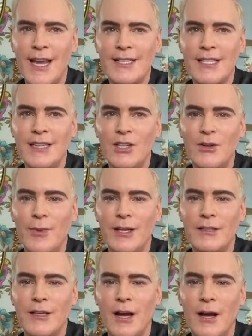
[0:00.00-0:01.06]
takes a little
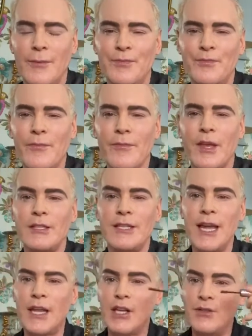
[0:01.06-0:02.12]
bit
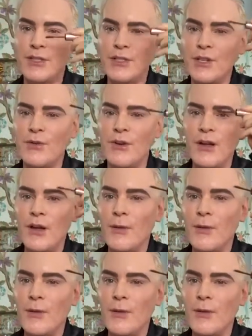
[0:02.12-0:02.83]
to get used to,